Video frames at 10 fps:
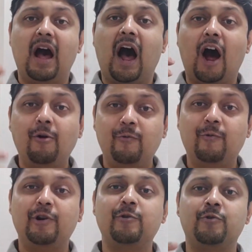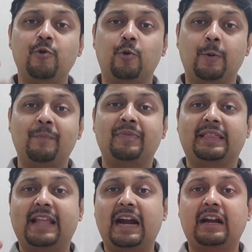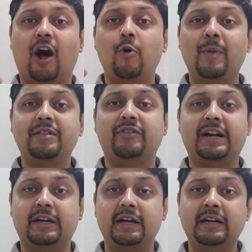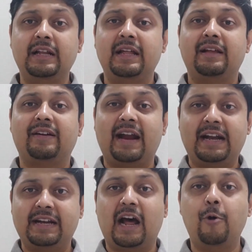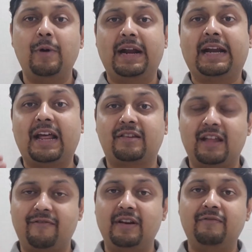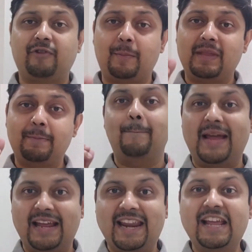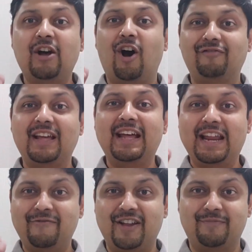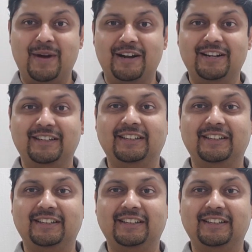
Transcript: how would you know that how much return right now it has given from the beginning of the investment?